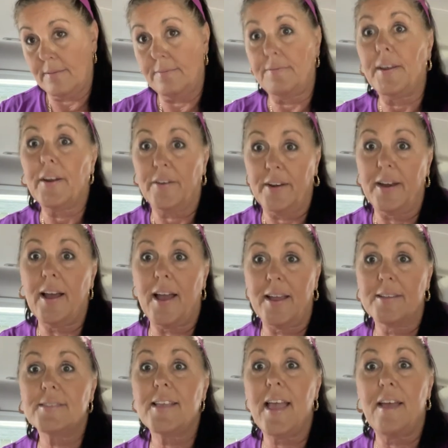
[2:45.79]
Very
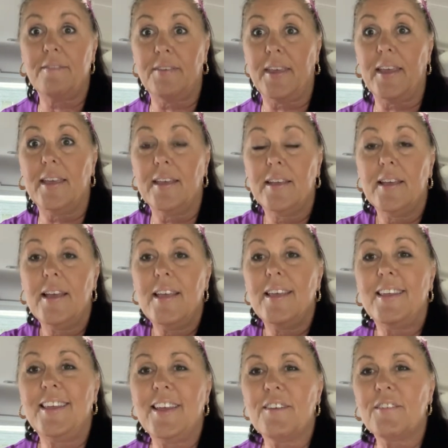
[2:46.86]
nice, heavy.
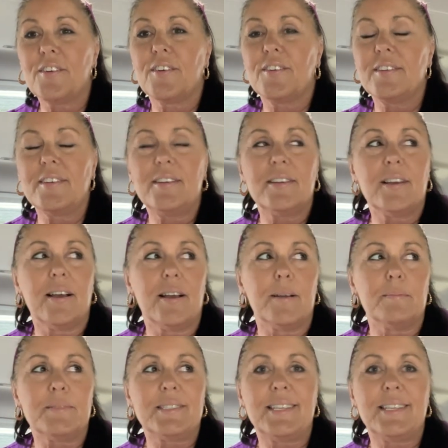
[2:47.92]
You ever um,